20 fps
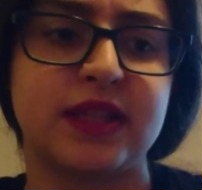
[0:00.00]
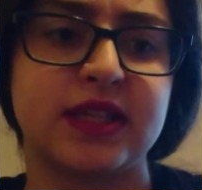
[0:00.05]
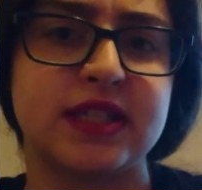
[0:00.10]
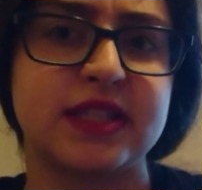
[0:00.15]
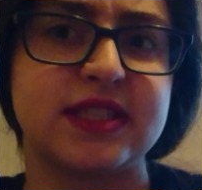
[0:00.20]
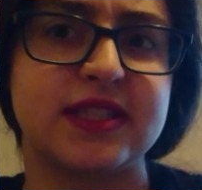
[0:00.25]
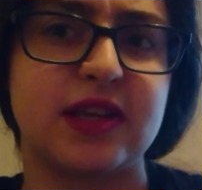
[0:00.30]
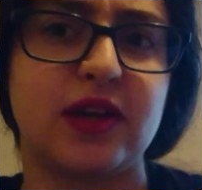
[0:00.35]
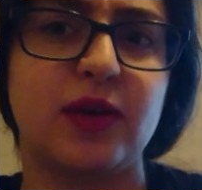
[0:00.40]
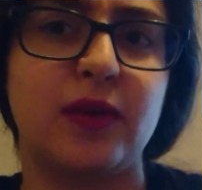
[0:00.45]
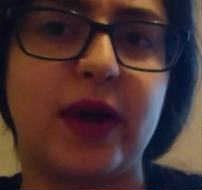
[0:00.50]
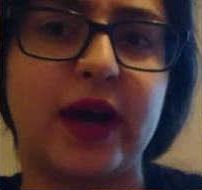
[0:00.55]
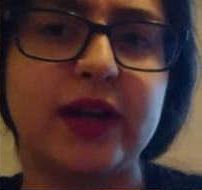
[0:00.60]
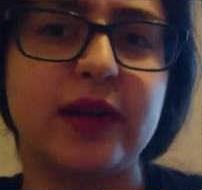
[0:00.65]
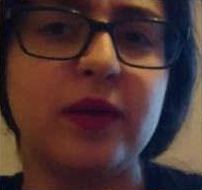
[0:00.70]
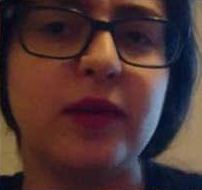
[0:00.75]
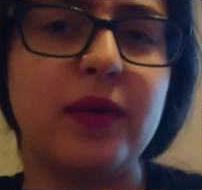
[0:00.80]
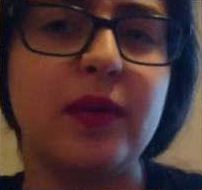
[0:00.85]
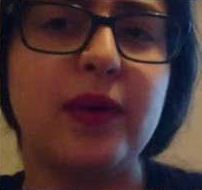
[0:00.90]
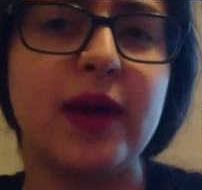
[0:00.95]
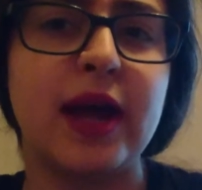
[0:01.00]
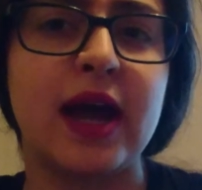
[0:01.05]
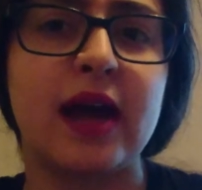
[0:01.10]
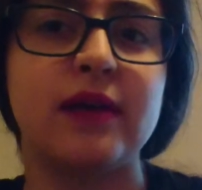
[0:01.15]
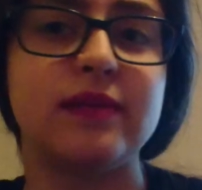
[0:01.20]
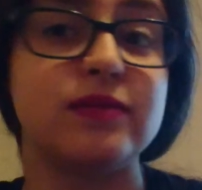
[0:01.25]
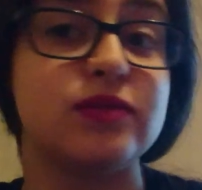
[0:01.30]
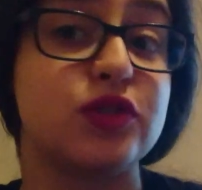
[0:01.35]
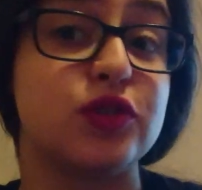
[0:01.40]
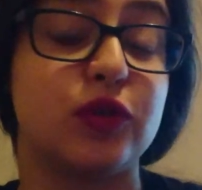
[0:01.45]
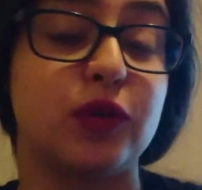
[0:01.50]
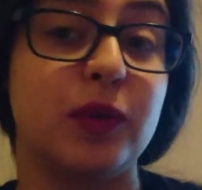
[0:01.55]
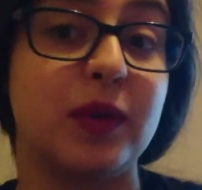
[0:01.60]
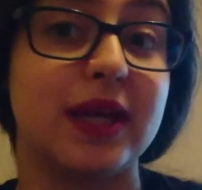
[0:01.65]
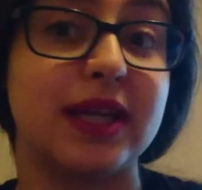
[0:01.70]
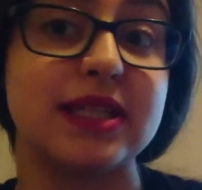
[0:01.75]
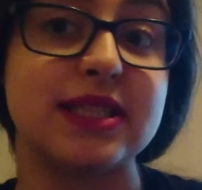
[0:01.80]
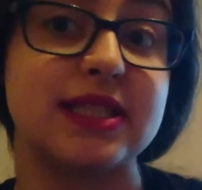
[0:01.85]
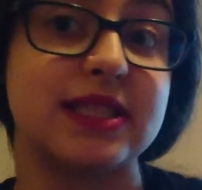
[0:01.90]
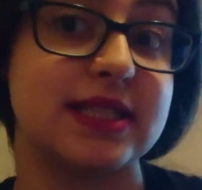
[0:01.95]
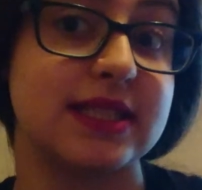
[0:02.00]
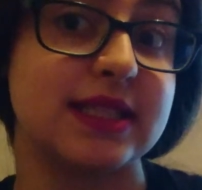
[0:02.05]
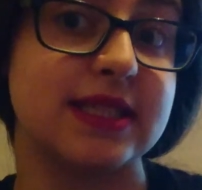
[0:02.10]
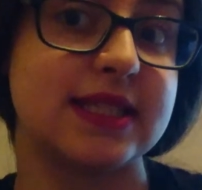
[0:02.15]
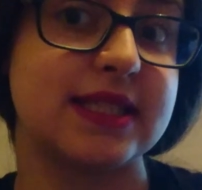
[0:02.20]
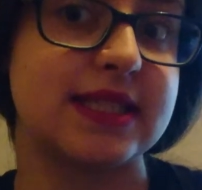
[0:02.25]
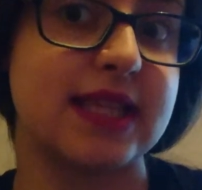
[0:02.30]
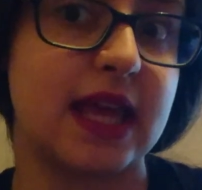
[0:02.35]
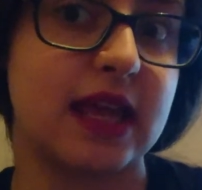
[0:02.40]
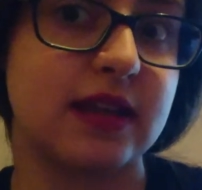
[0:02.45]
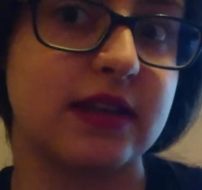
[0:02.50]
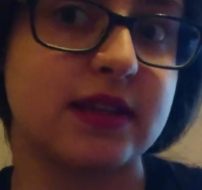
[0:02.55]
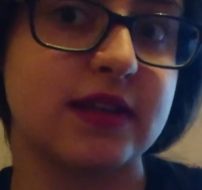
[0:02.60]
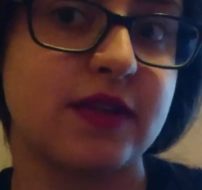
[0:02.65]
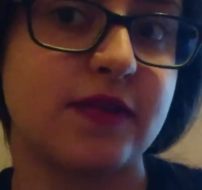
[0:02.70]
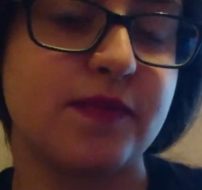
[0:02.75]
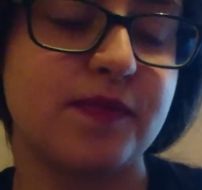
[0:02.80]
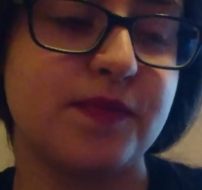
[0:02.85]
So I don't know how true it is to the scent.